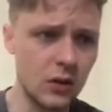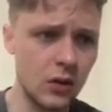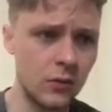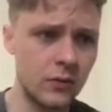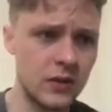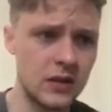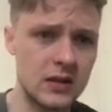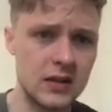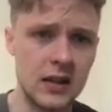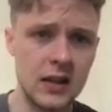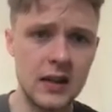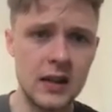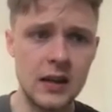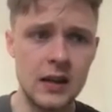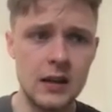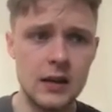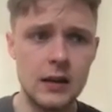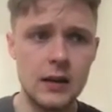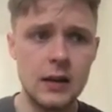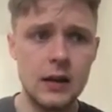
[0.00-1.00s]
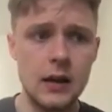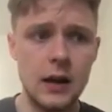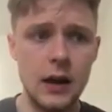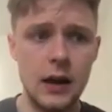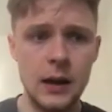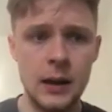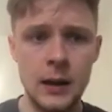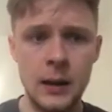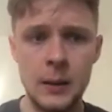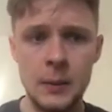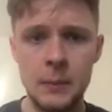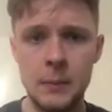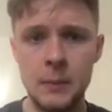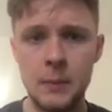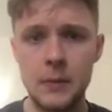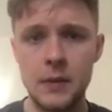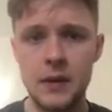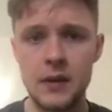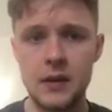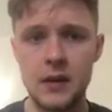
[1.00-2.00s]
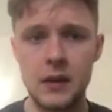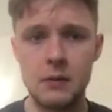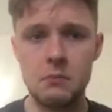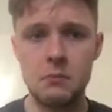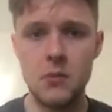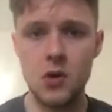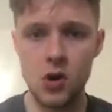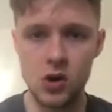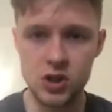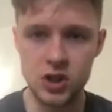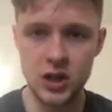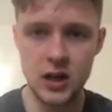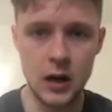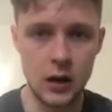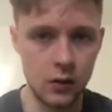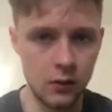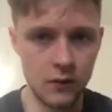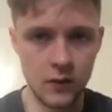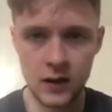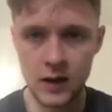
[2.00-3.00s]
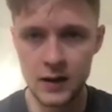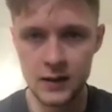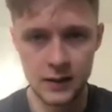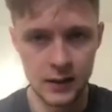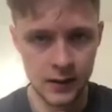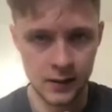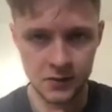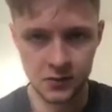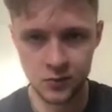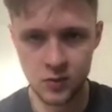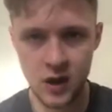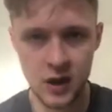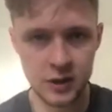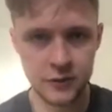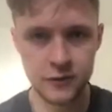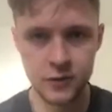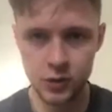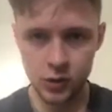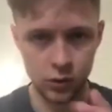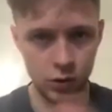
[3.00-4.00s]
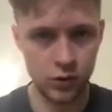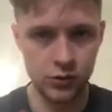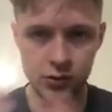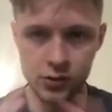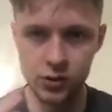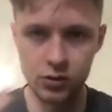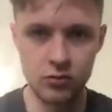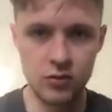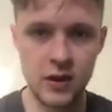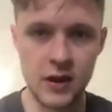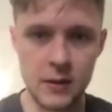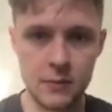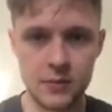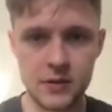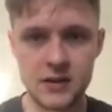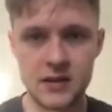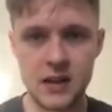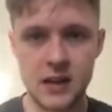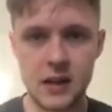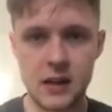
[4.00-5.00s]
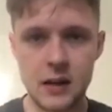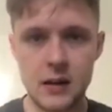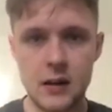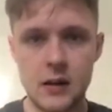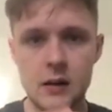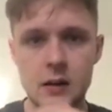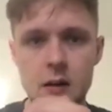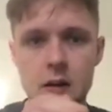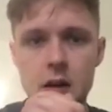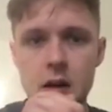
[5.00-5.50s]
Obviously, I think Martial, Fernandes, Rashford, those three in particular,